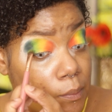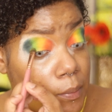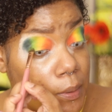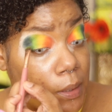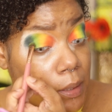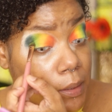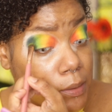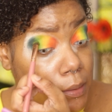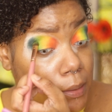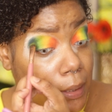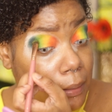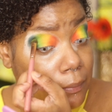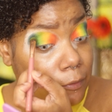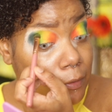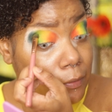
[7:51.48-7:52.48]
Because you
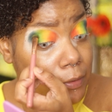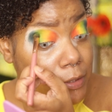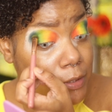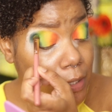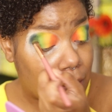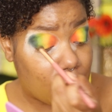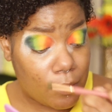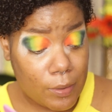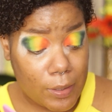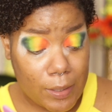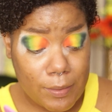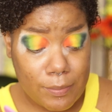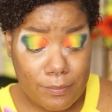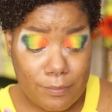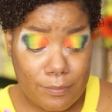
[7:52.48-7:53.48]
came for a show,
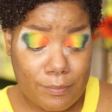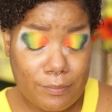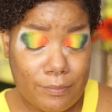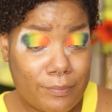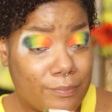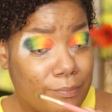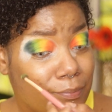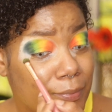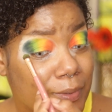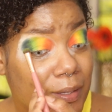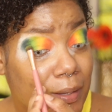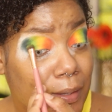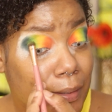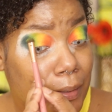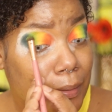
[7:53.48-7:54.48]
and
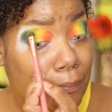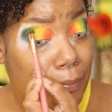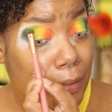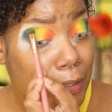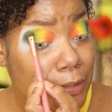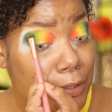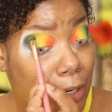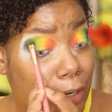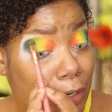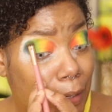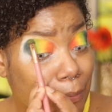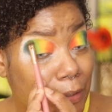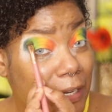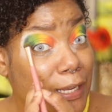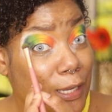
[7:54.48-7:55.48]
by darn,
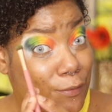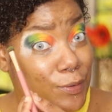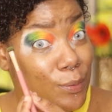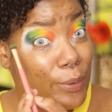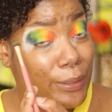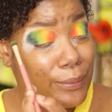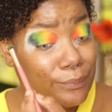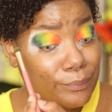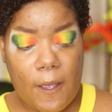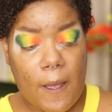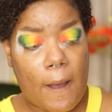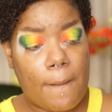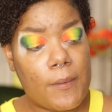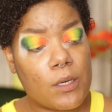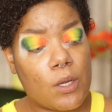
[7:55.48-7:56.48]
I'm gonna give you one.
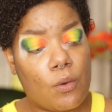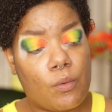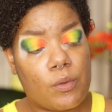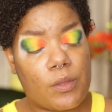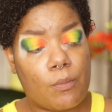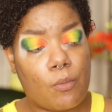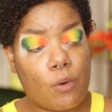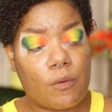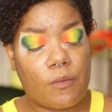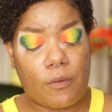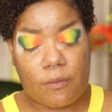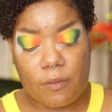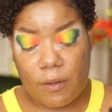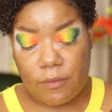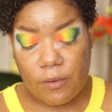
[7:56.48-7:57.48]
I'm gonna go with a more of a
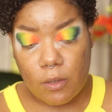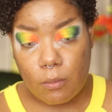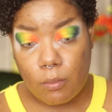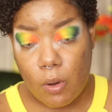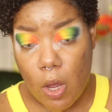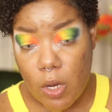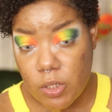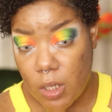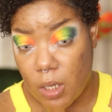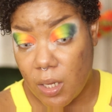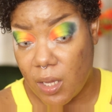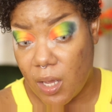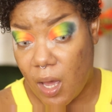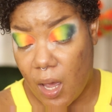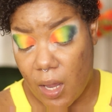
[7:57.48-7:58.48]
fluffier brush
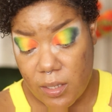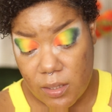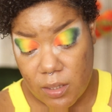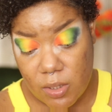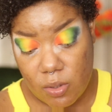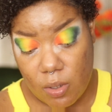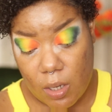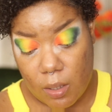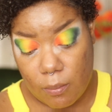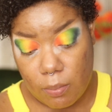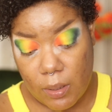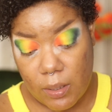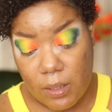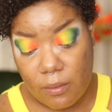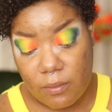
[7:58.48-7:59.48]
and kind of try to
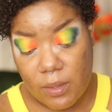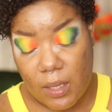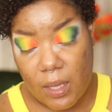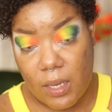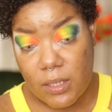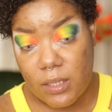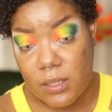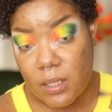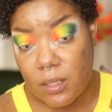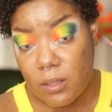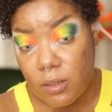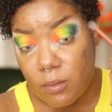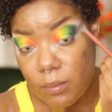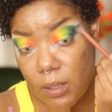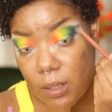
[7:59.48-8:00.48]
blend out the edges a
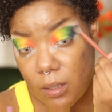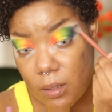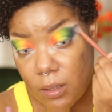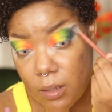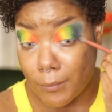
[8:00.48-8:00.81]
little bit.